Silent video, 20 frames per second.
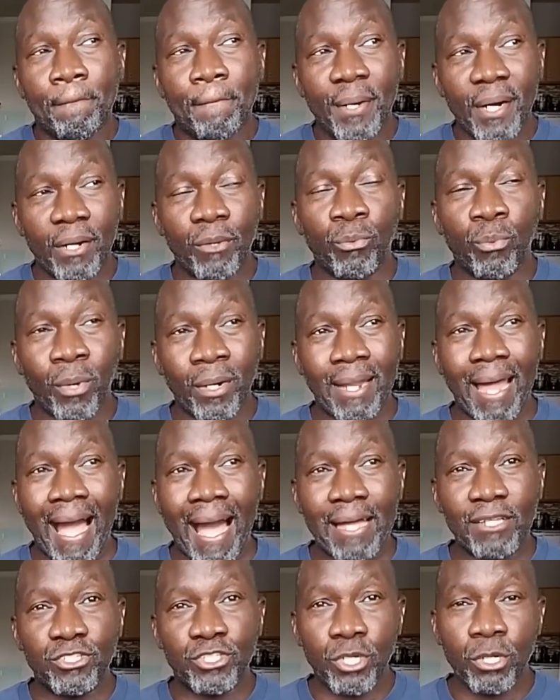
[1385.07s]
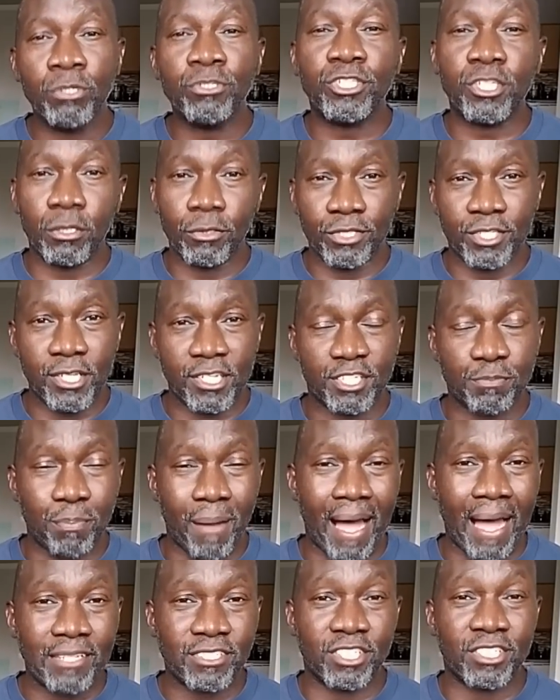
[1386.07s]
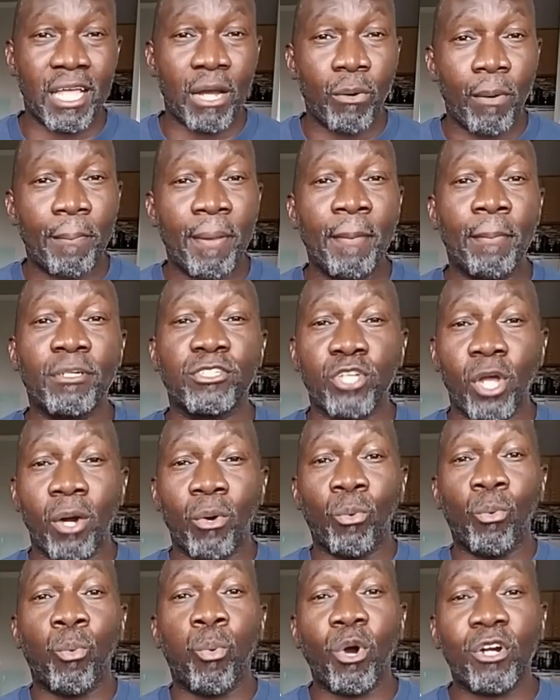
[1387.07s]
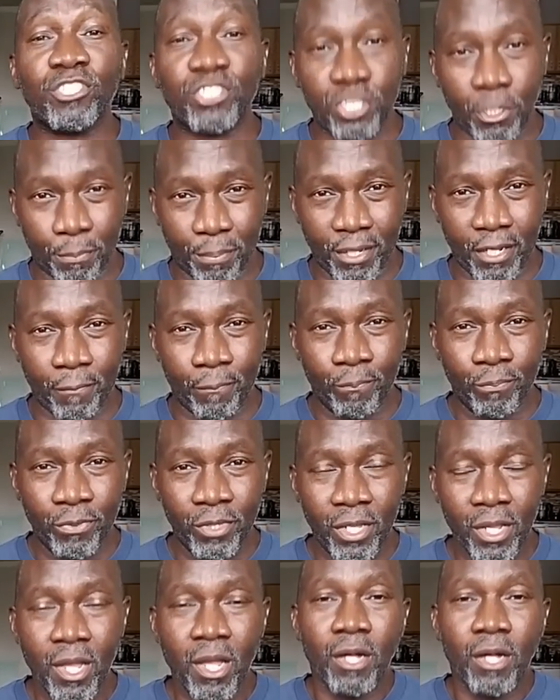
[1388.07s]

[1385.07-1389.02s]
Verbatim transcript: But what I do despise is that when people start worshiping